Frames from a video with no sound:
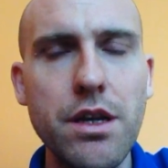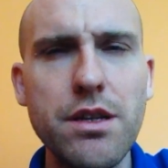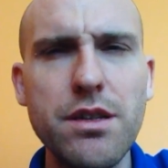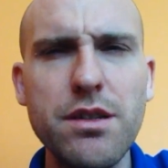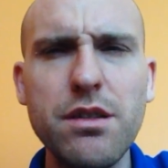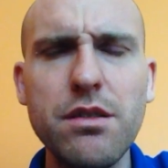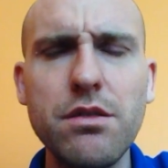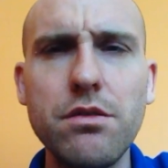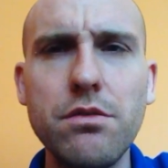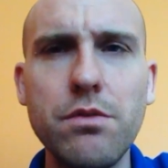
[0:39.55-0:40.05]

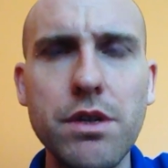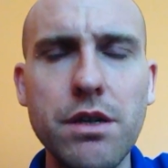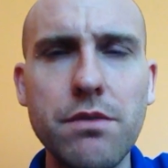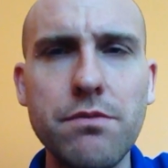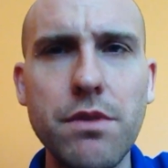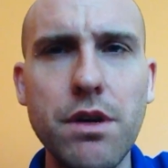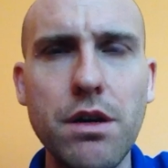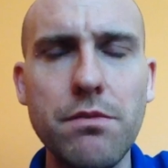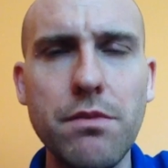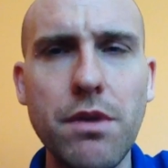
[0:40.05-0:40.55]

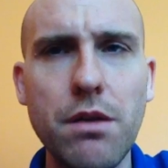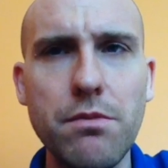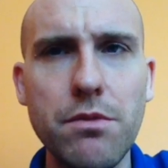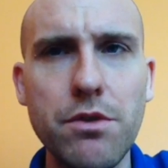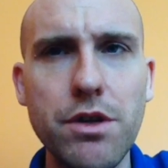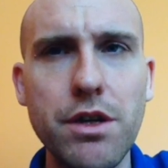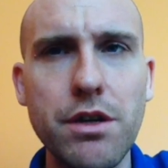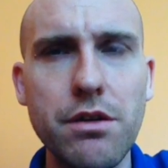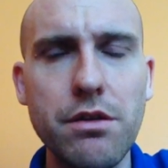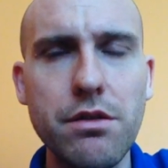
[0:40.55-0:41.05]
I'm
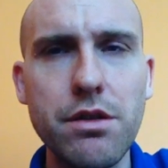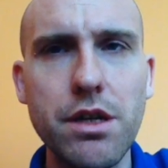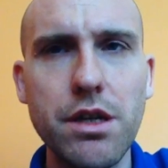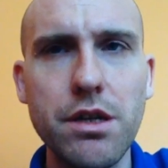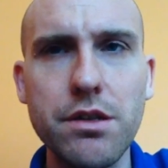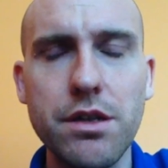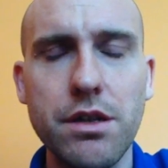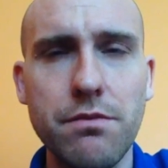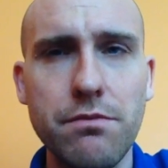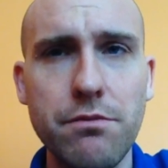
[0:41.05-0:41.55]
looking at
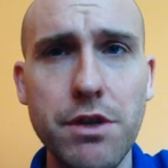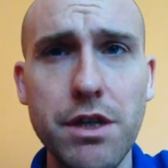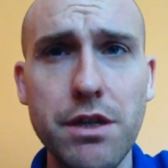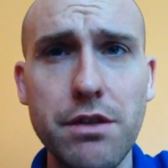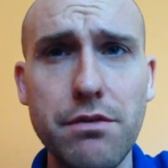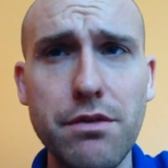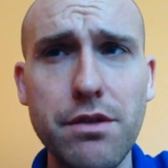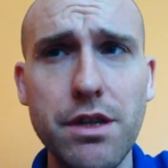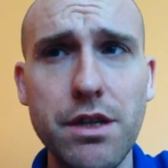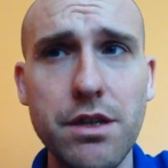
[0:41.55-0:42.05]
things and I'm
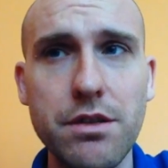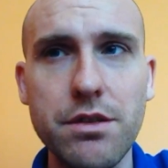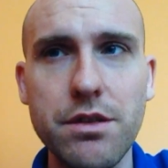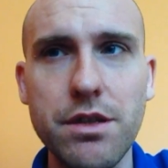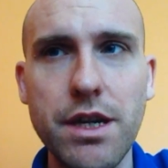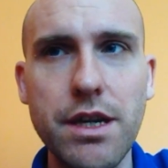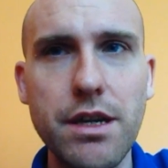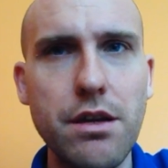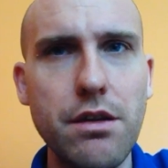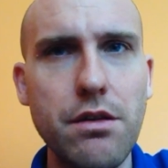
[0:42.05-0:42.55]
reading things
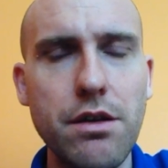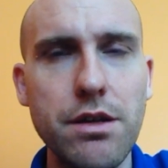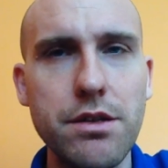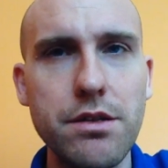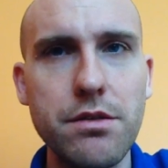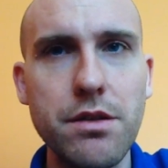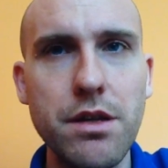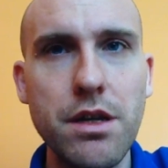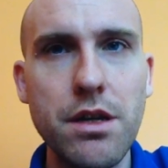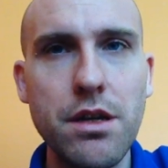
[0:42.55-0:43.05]
and headlines,